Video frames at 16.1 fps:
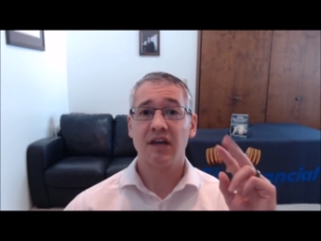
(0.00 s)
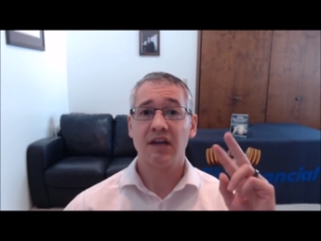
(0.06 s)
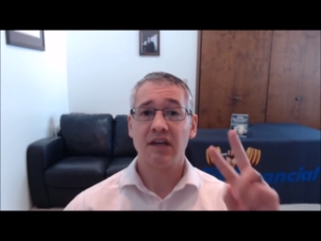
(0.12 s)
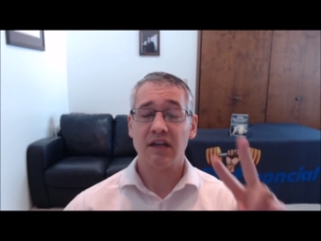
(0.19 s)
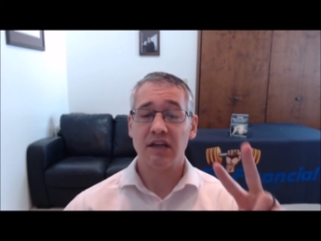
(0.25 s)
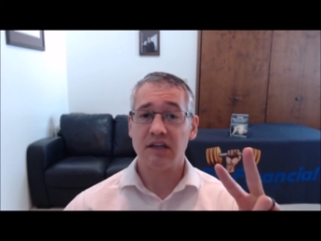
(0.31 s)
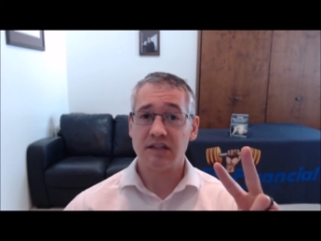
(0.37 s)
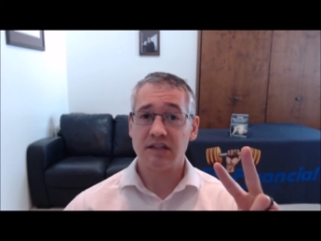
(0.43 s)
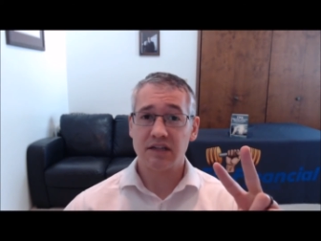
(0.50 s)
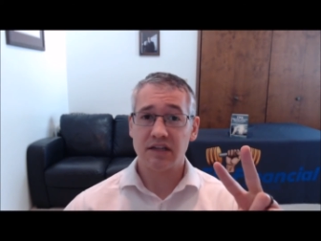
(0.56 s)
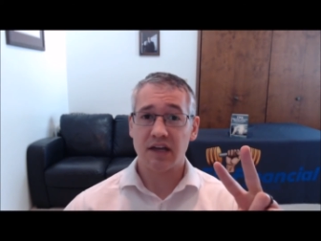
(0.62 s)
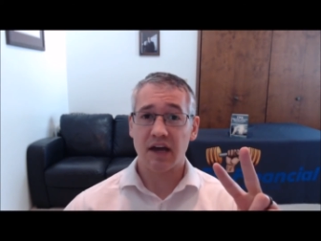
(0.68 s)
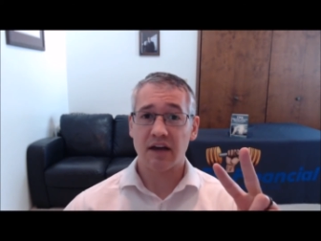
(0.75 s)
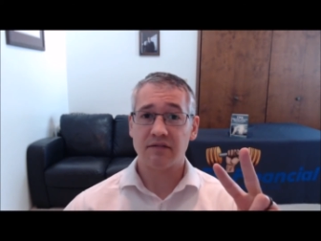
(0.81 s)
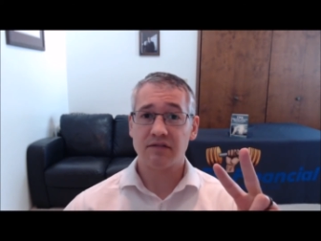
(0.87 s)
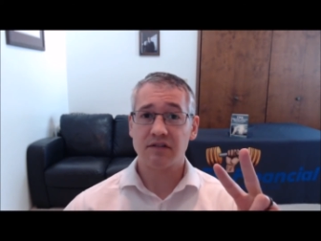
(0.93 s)

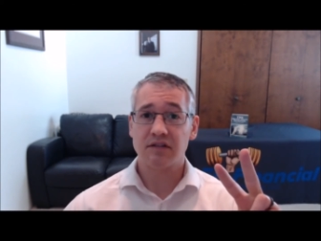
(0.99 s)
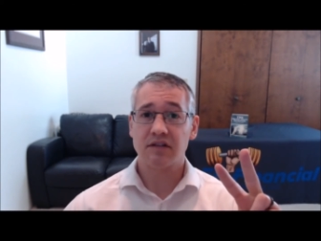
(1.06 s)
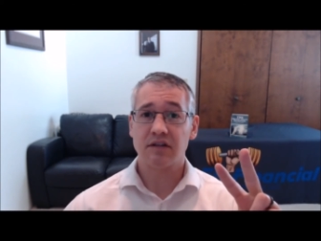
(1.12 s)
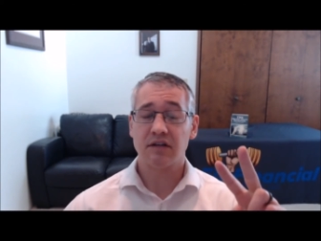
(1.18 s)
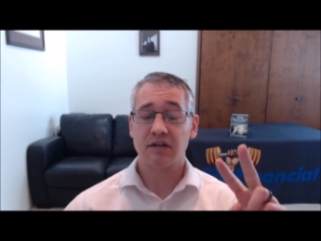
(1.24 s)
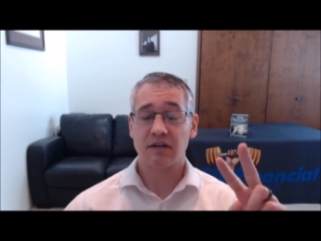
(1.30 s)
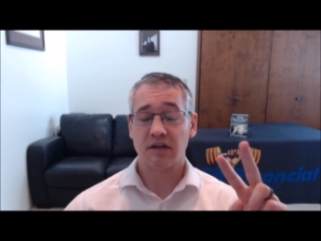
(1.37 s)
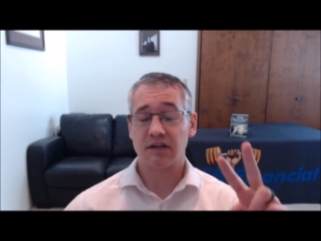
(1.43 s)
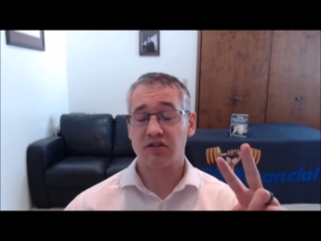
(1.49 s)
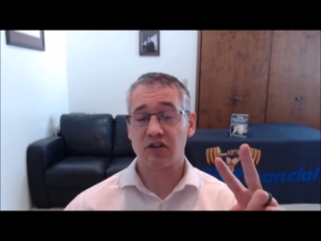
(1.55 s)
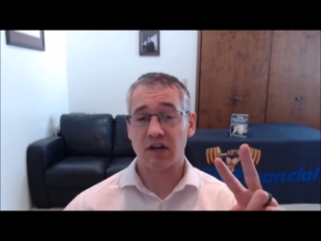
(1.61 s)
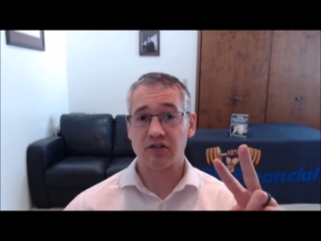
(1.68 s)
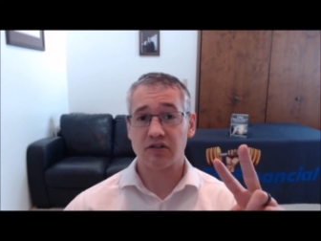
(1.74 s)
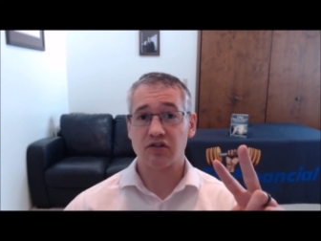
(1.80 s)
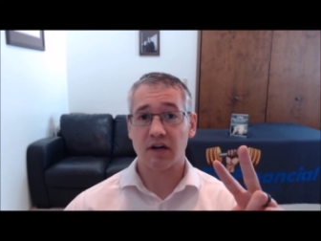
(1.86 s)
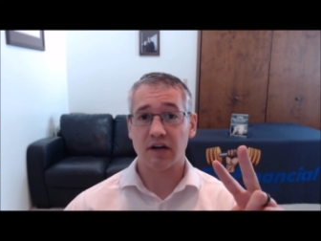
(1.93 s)
ETFs,
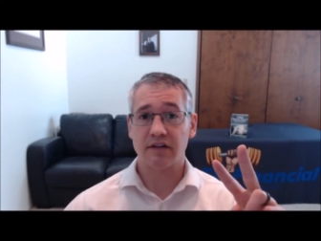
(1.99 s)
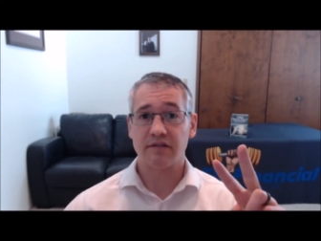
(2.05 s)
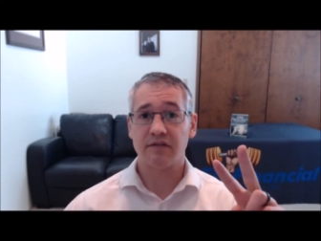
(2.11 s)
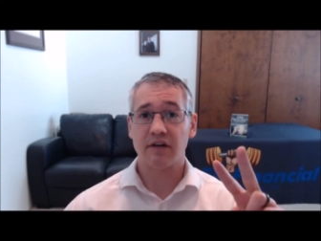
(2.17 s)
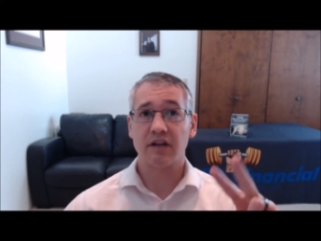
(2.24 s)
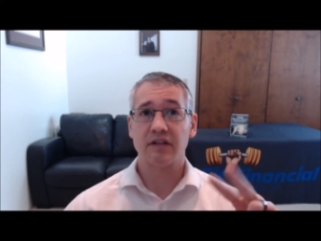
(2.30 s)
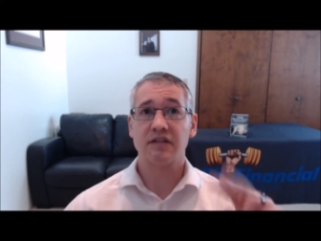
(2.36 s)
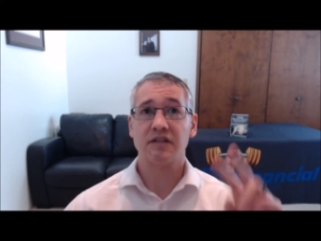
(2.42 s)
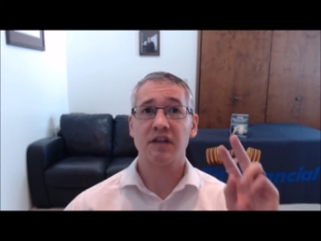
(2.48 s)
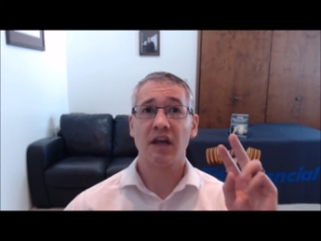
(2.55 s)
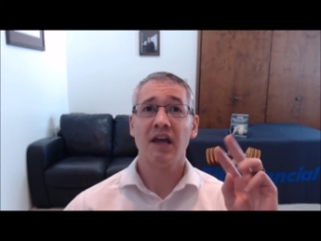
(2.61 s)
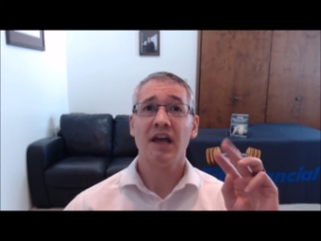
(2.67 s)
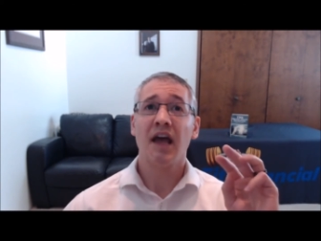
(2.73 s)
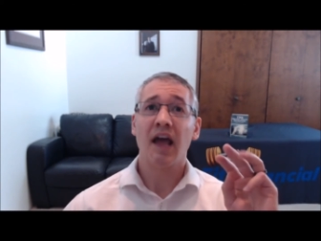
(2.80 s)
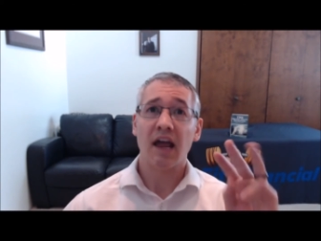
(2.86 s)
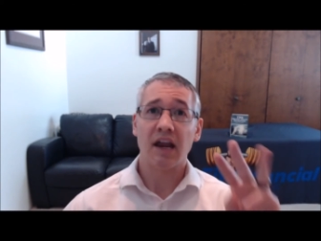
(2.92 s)
exchange traded funds,
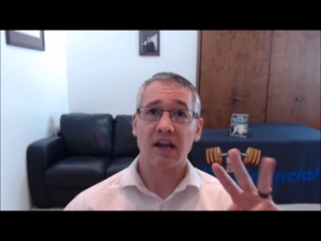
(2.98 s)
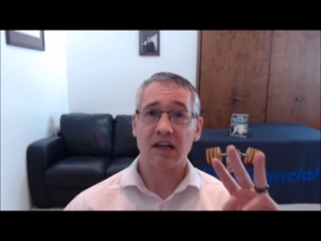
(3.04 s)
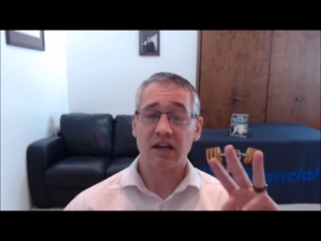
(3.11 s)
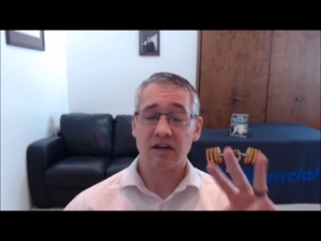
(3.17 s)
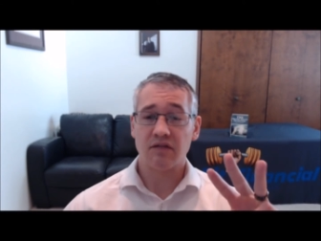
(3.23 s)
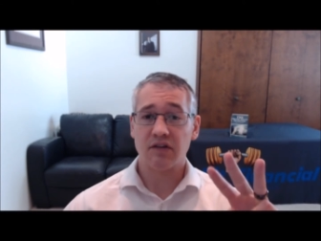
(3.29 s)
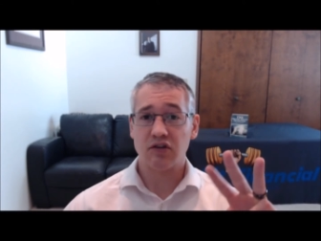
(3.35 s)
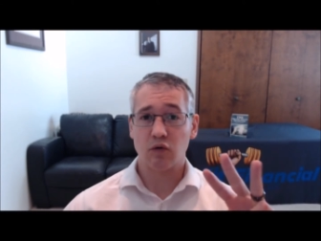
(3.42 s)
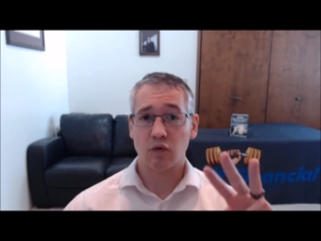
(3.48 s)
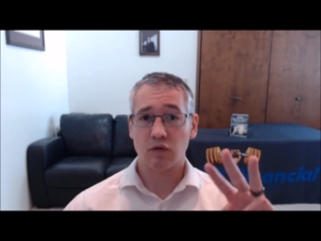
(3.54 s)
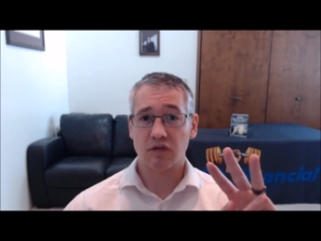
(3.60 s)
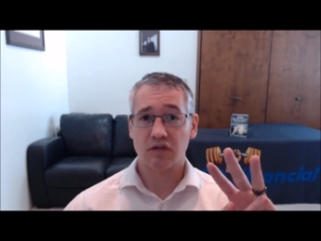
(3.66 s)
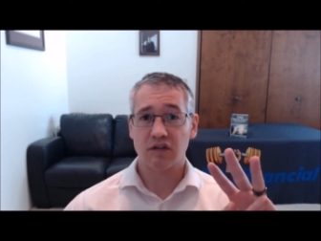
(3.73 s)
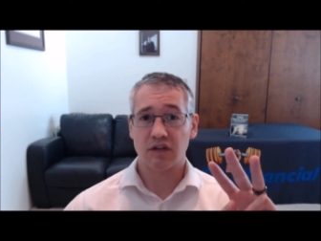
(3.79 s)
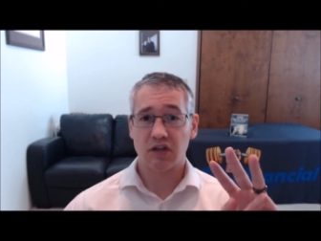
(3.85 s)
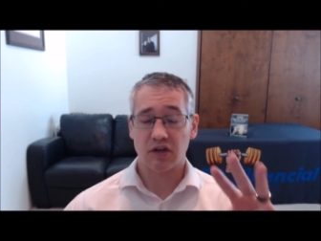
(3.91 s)
and individual
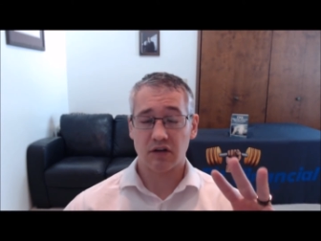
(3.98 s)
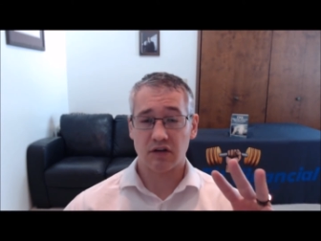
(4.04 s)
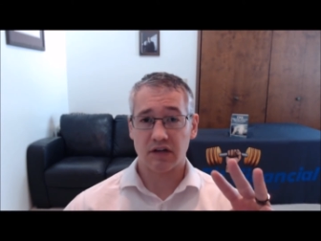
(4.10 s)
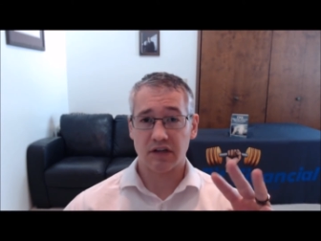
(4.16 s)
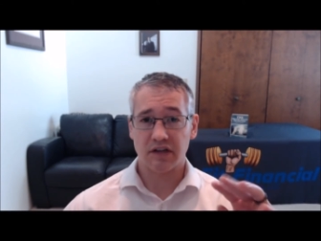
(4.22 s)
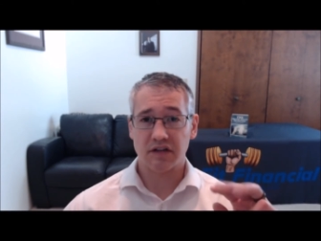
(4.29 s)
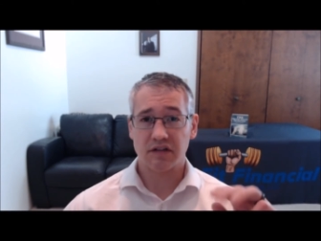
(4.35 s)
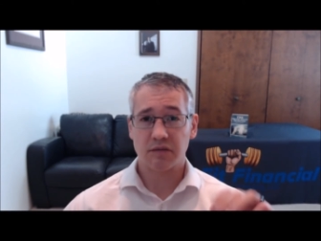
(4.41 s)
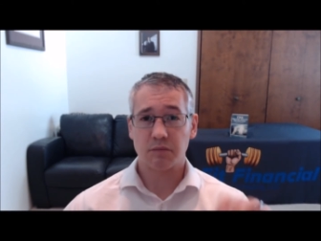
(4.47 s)
securities.